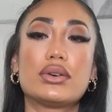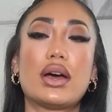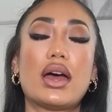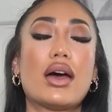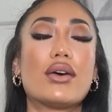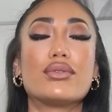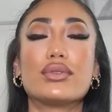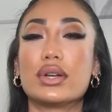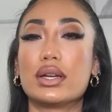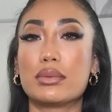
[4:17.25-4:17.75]
I
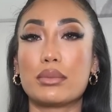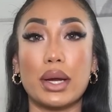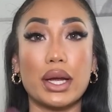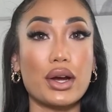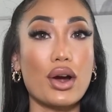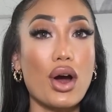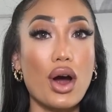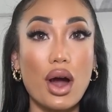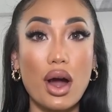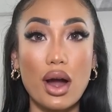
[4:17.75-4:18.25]
have one in my
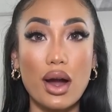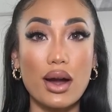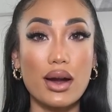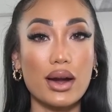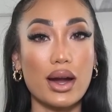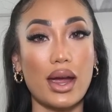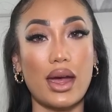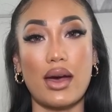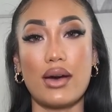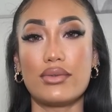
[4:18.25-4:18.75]

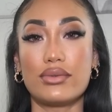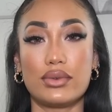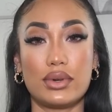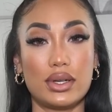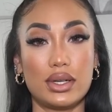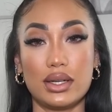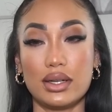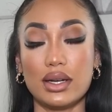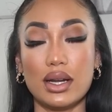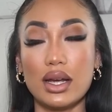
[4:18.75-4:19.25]
car. I have
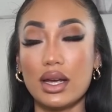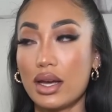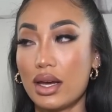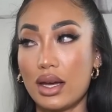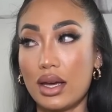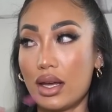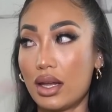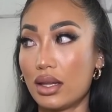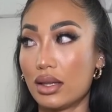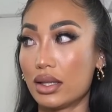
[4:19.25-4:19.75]
one
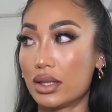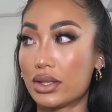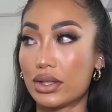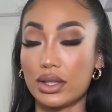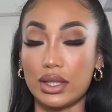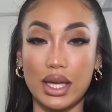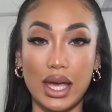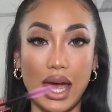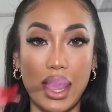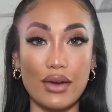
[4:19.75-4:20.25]

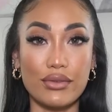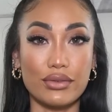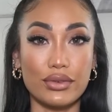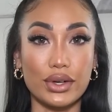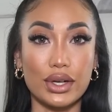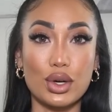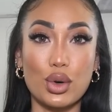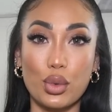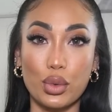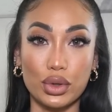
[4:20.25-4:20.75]
literally
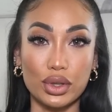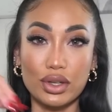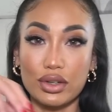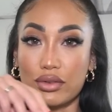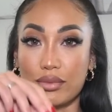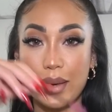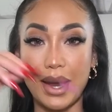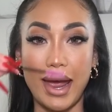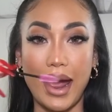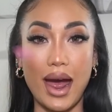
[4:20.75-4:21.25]
every corner
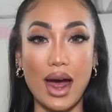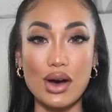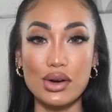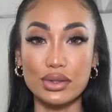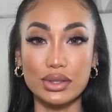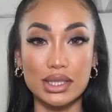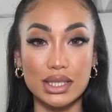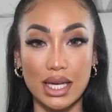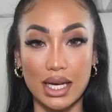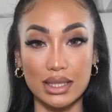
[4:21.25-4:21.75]
of my
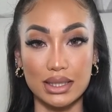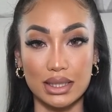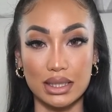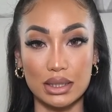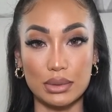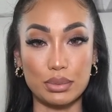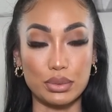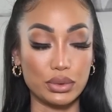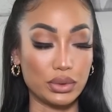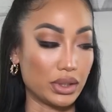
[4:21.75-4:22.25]
house has a
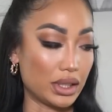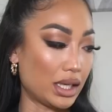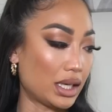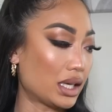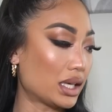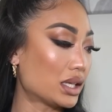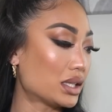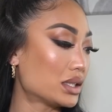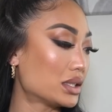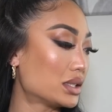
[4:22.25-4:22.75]

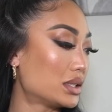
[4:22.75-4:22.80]
spoolie.